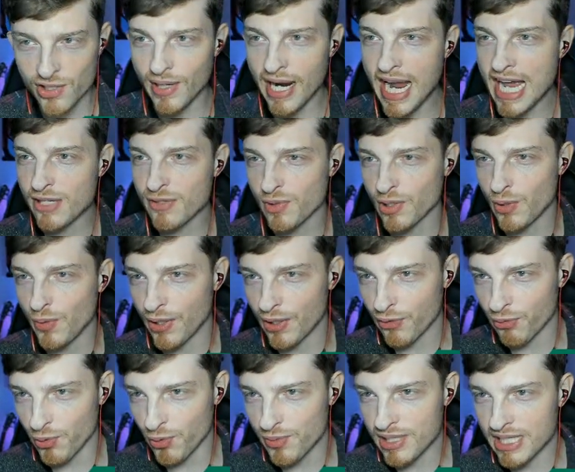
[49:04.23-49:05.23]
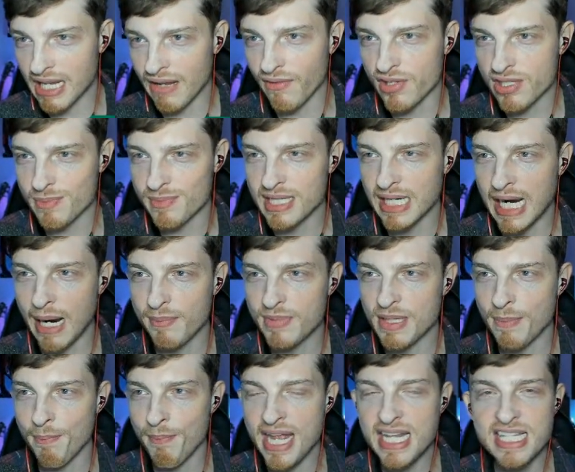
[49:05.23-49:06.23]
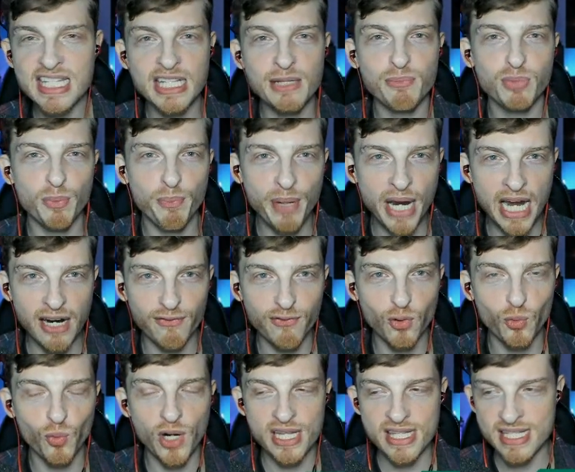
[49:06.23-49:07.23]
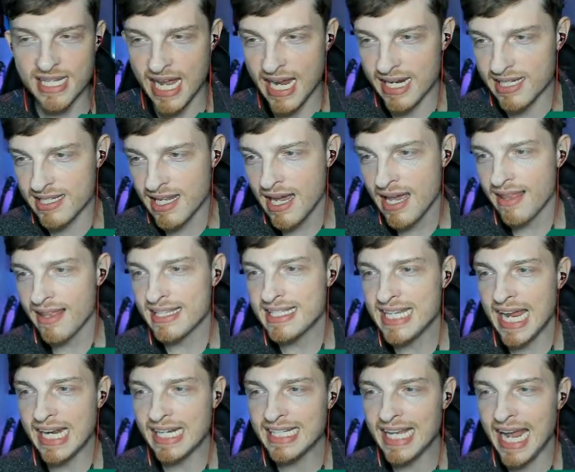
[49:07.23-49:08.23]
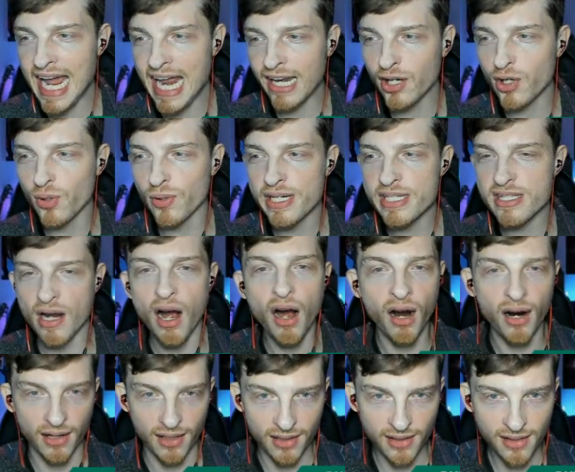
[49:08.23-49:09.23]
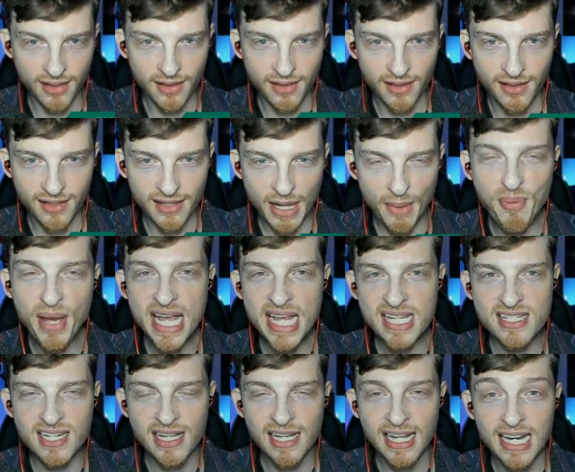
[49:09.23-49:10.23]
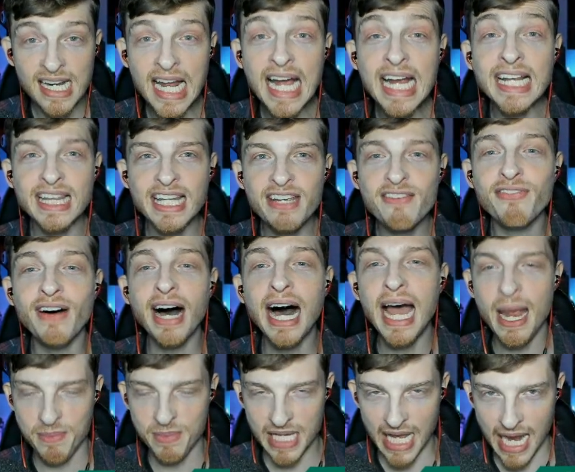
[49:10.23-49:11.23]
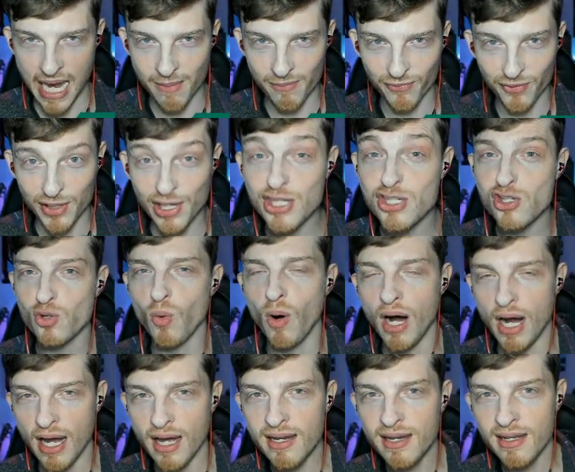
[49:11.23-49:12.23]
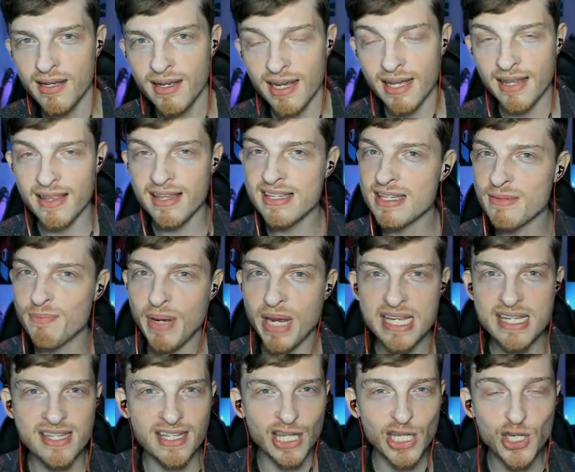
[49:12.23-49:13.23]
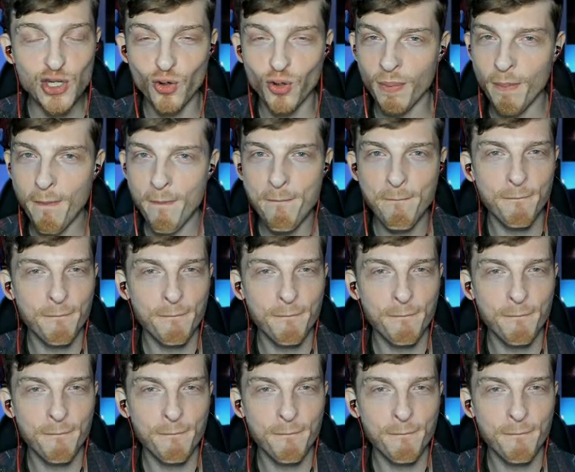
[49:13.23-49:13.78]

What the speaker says: So as we're going through, to give you some time to mentally prepare for what's next, the 10 categories are the best nightly vibe game for the squad, and this is basically your